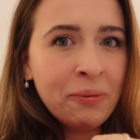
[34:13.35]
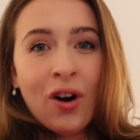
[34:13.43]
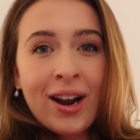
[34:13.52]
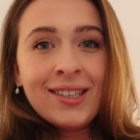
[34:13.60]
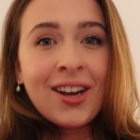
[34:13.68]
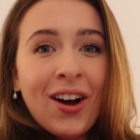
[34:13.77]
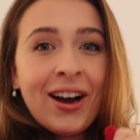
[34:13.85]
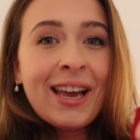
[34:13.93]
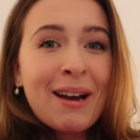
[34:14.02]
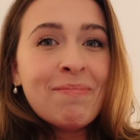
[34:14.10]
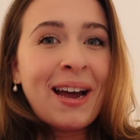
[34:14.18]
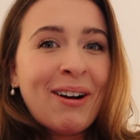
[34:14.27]
Right, I
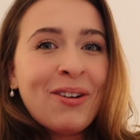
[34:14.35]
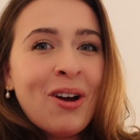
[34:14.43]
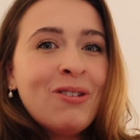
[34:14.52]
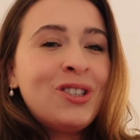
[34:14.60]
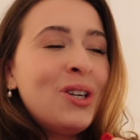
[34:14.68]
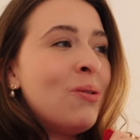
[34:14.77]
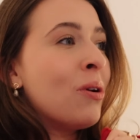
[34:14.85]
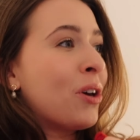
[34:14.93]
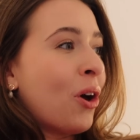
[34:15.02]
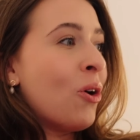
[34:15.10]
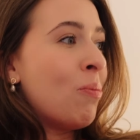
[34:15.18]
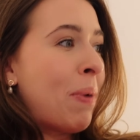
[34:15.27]
am now going to
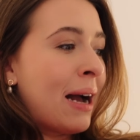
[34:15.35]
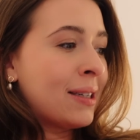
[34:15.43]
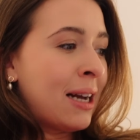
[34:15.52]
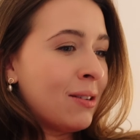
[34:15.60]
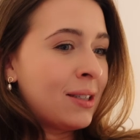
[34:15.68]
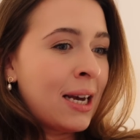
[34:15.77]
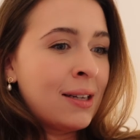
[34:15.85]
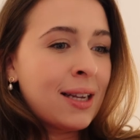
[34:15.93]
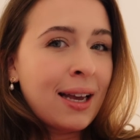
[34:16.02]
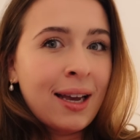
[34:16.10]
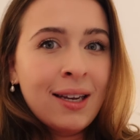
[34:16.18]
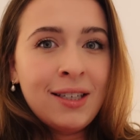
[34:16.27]
go back downstairs
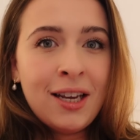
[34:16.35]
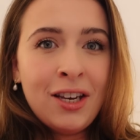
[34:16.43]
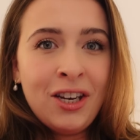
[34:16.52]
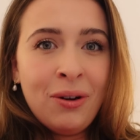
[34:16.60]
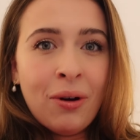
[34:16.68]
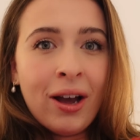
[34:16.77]
and continue.